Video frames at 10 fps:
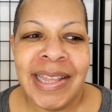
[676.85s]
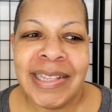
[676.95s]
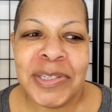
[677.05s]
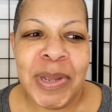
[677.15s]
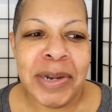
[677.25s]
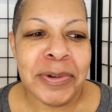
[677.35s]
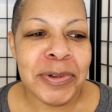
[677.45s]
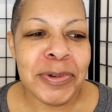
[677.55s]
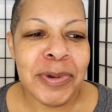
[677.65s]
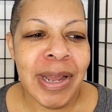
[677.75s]
And so I don't
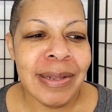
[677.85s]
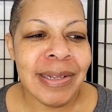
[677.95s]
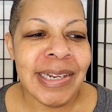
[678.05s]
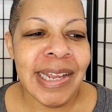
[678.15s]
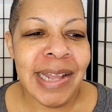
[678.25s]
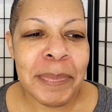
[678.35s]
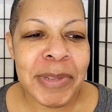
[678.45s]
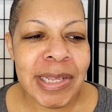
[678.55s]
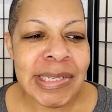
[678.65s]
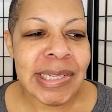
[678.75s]
know, and I, I'm
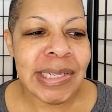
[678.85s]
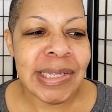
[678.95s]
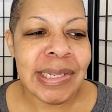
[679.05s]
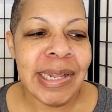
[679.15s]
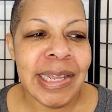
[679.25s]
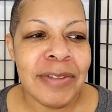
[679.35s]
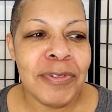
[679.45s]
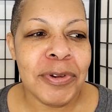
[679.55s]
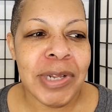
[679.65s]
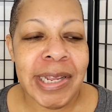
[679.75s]
guessing like if
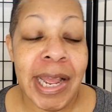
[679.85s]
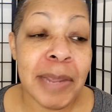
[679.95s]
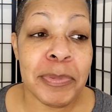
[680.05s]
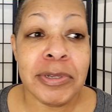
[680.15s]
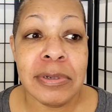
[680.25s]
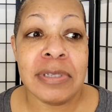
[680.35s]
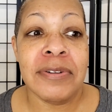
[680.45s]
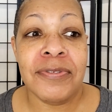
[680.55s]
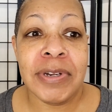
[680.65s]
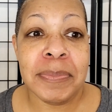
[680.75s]
you're like hyping
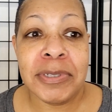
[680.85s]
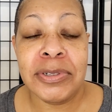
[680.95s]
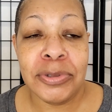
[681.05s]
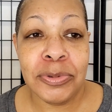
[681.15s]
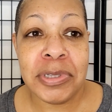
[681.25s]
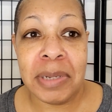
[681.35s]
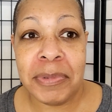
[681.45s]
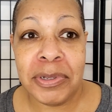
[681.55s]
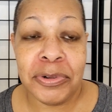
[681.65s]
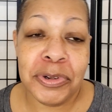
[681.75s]
yourself up to do
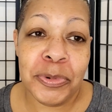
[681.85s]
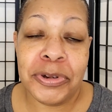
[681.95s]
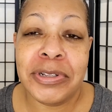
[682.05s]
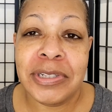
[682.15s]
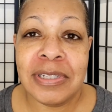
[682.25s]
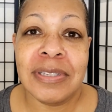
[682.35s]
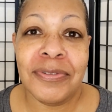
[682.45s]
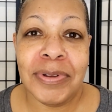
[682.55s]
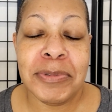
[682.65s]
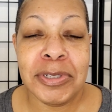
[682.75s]
something or you're working
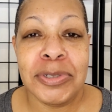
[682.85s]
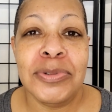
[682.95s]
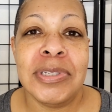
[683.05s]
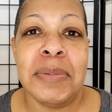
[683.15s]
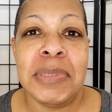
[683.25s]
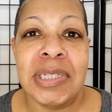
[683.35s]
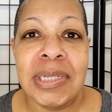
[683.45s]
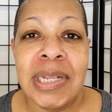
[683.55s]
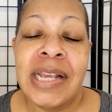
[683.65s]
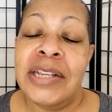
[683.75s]
yourself up to do
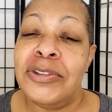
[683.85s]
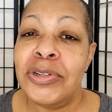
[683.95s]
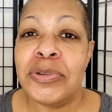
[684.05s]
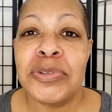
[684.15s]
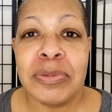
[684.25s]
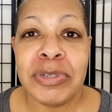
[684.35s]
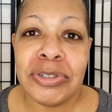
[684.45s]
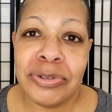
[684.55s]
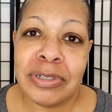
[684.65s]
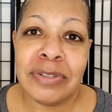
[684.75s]
something, you know it's going to be
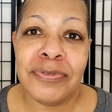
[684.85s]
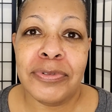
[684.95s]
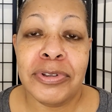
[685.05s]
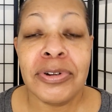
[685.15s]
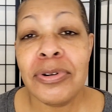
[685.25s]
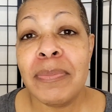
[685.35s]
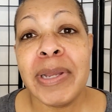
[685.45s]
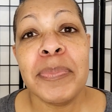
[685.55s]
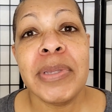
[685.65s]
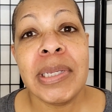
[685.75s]
stressful, you know it
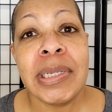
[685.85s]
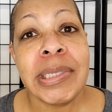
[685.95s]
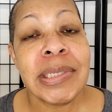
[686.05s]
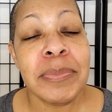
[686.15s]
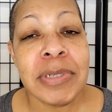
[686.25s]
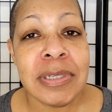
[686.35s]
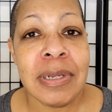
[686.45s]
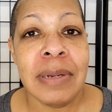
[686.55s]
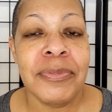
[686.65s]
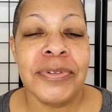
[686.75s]
might be some
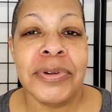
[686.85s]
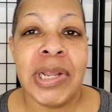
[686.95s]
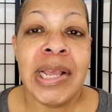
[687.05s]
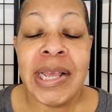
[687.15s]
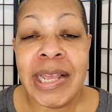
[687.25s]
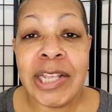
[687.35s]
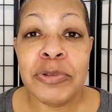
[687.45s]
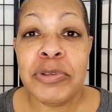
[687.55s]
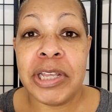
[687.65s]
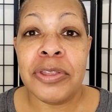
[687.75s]
discomfort, and
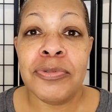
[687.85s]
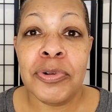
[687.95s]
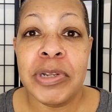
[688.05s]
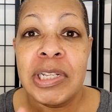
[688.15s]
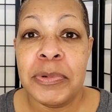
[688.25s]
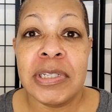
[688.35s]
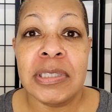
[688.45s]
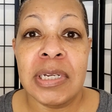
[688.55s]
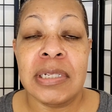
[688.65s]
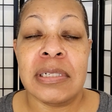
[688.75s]
you get through it, and then when it's
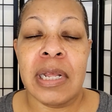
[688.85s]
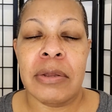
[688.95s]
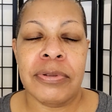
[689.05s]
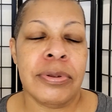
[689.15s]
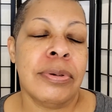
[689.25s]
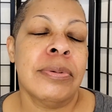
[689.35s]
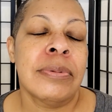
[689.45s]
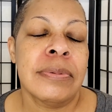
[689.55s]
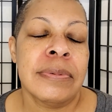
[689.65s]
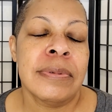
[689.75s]
done, it's like, whew.
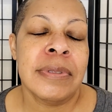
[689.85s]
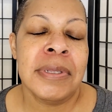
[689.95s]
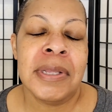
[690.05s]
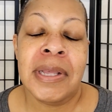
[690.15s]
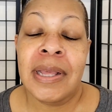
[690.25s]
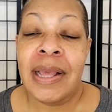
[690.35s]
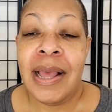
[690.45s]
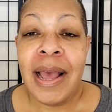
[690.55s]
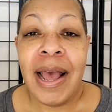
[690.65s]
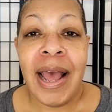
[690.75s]

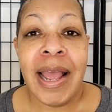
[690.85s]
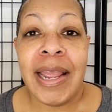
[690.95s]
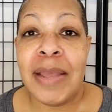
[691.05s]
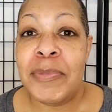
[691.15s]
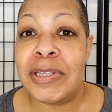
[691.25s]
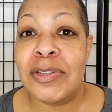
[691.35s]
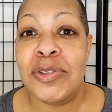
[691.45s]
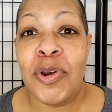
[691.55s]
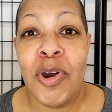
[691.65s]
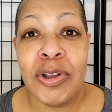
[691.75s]
I am
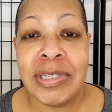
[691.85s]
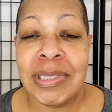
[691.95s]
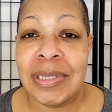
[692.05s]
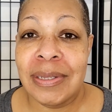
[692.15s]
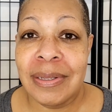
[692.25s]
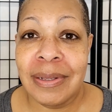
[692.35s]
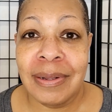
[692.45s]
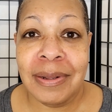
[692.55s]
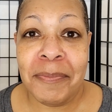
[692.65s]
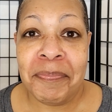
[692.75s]
exhausted.
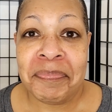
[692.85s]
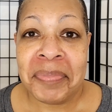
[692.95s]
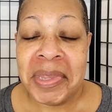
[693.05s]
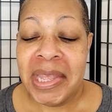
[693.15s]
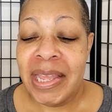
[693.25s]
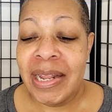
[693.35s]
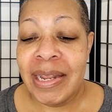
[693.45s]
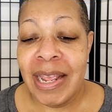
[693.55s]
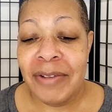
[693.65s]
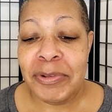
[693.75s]

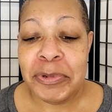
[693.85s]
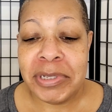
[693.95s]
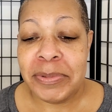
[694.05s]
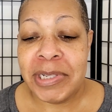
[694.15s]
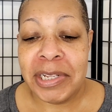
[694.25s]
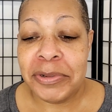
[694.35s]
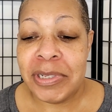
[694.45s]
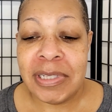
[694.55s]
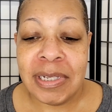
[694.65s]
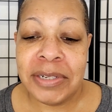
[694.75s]
And afterwards, he was like, you
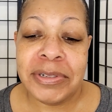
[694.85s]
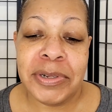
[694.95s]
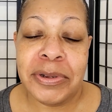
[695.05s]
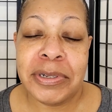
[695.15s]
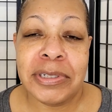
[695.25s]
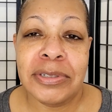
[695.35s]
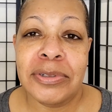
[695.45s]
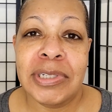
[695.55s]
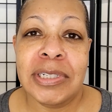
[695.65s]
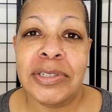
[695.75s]
can sit here as long as
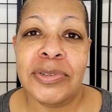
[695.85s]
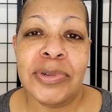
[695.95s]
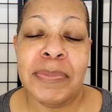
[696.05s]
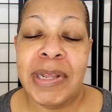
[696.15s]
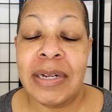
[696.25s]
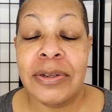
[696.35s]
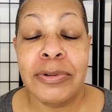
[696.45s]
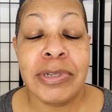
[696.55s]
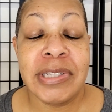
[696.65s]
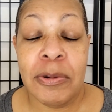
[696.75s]
you need to, and I'm like,
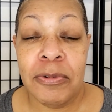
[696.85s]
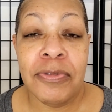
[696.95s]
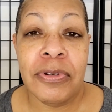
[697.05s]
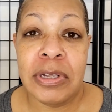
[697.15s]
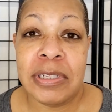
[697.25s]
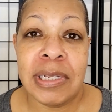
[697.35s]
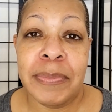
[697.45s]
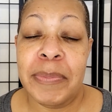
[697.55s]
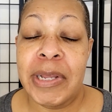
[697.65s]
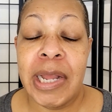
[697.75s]
no, because I will fall
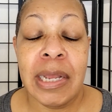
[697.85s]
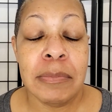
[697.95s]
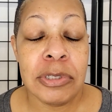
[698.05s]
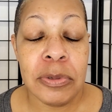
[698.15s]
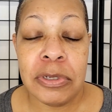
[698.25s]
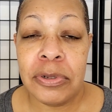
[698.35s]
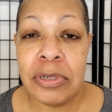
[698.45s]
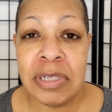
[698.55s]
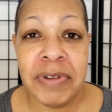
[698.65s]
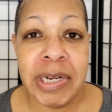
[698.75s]
asleep. I'm like, I am so
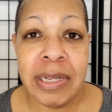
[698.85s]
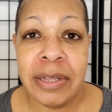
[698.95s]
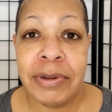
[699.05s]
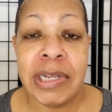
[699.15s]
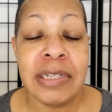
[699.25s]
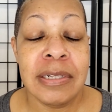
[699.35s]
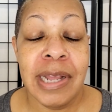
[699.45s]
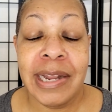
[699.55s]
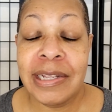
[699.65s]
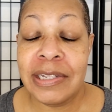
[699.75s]
exhausted right now, and I need,
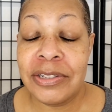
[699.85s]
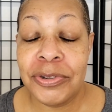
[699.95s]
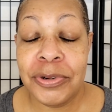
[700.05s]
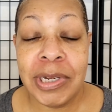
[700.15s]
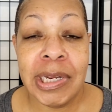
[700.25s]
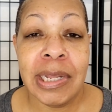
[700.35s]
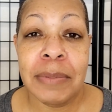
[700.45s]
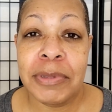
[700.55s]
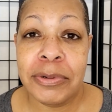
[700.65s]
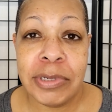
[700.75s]
I need to urinate, and
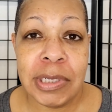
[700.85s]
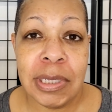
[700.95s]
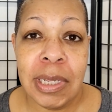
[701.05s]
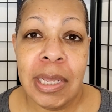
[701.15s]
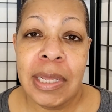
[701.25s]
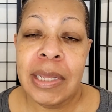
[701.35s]
I'm thirsty.